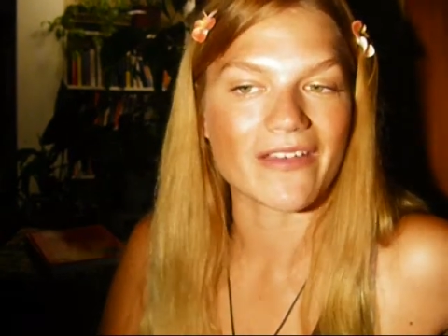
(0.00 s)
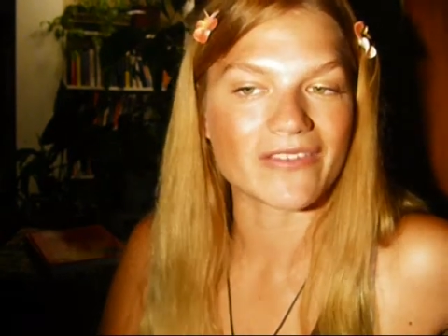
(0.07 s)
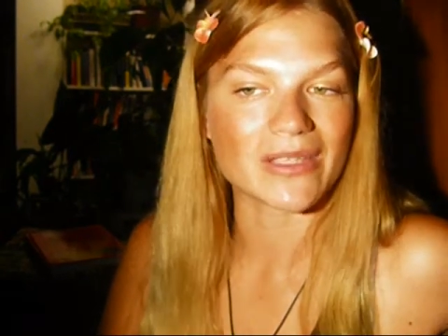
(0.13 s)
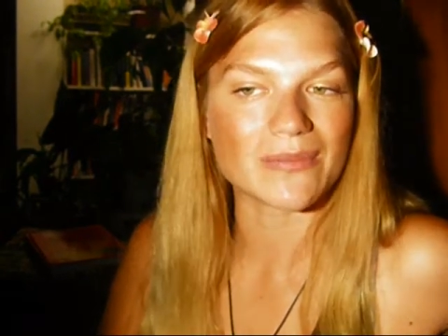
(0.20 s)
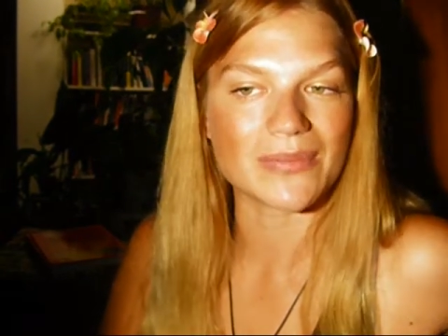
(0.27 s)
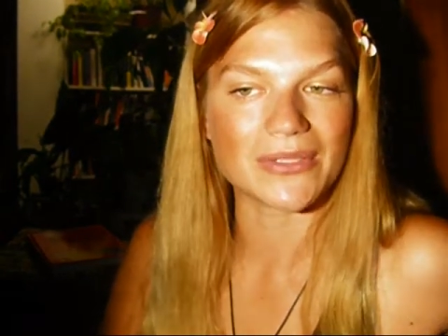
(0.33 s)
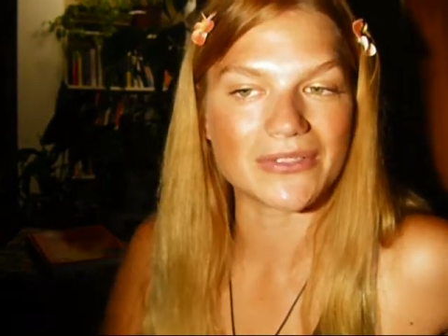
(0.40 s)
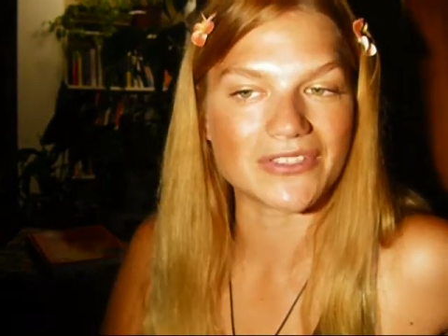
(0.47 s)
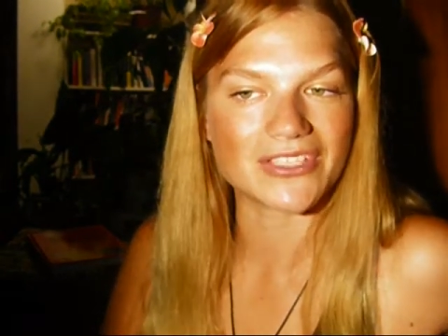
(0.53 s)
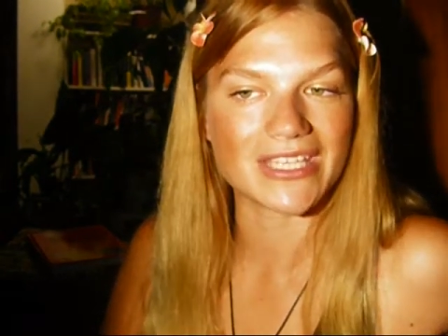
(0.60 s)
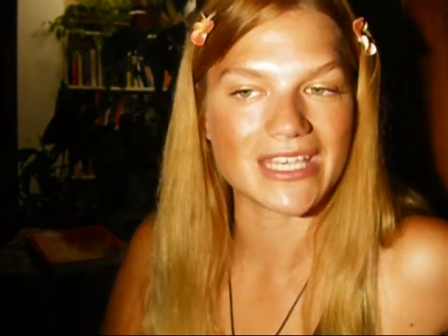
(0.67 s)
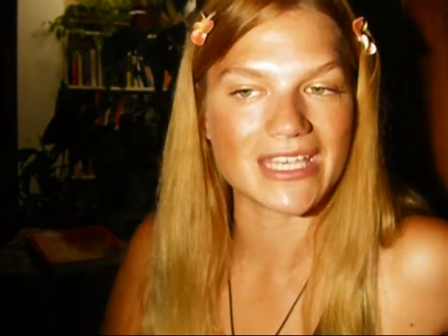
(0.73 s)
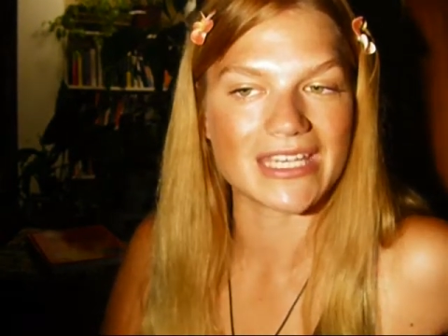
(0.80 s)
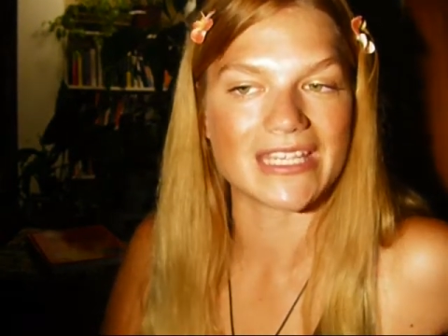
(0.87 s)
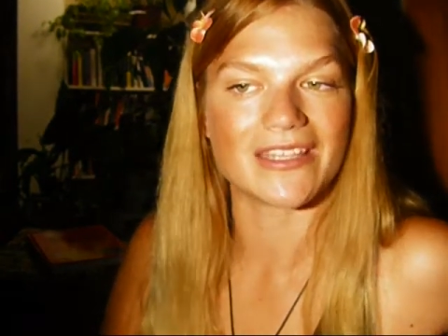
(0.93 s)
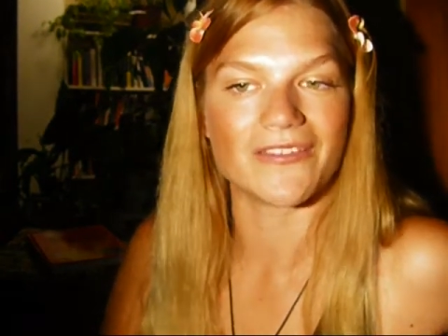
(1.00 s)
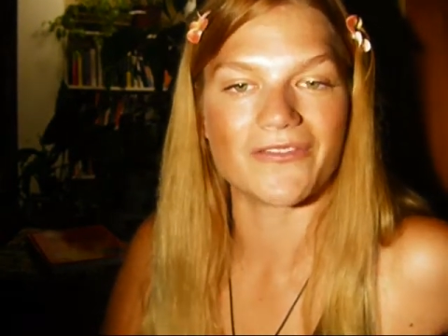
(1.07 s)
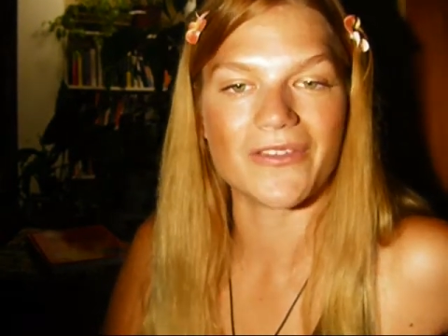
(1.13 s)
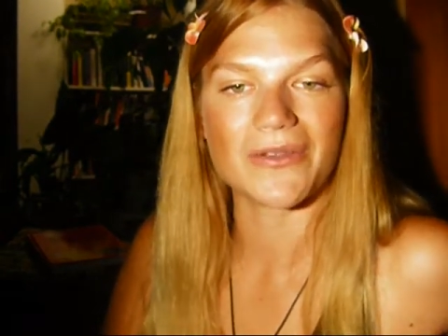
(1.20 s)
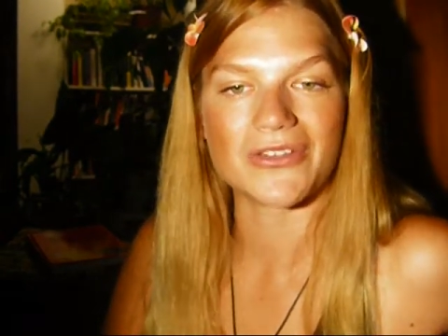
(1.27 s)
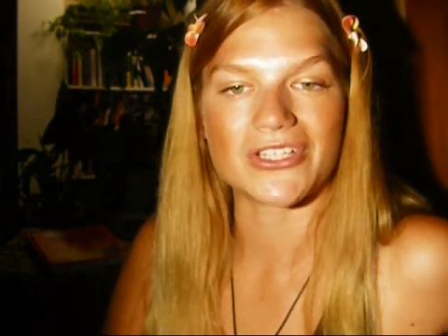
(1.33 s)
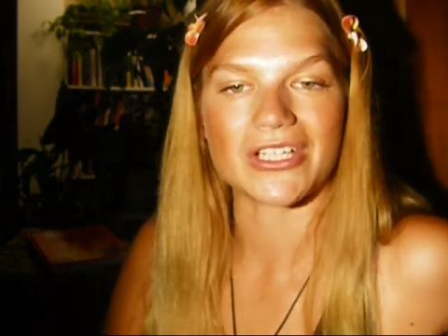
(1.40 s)
having blue skin in
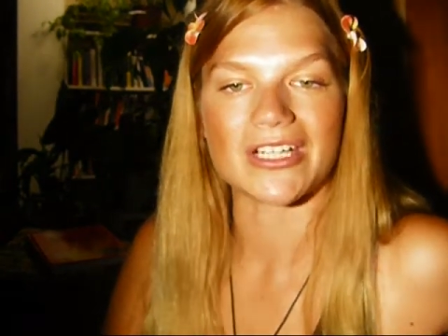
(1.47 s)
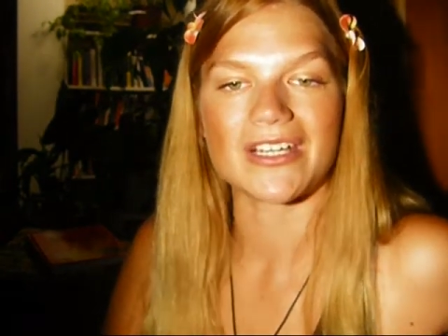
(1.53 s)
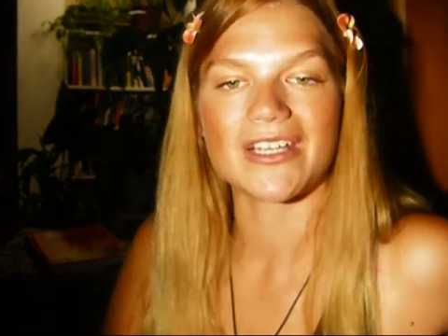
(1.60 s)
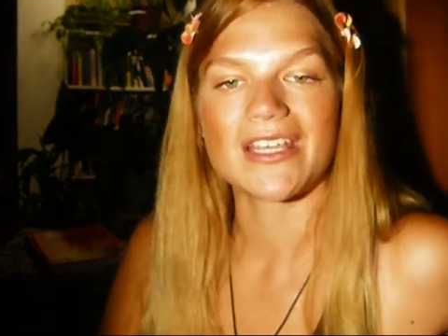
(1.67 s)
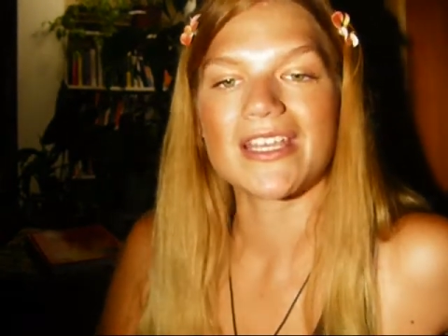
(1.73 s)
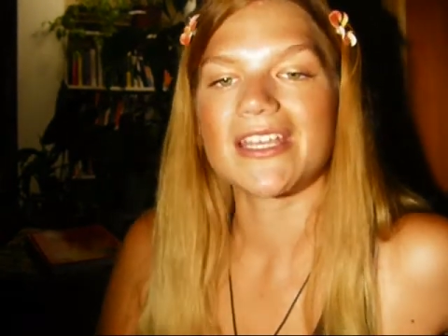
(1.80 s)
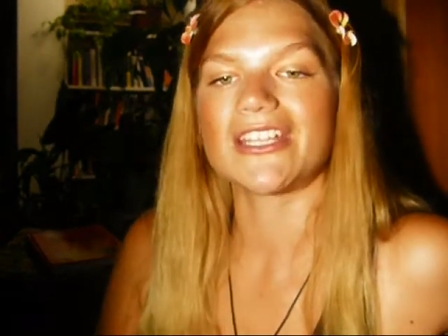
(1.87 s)
the future,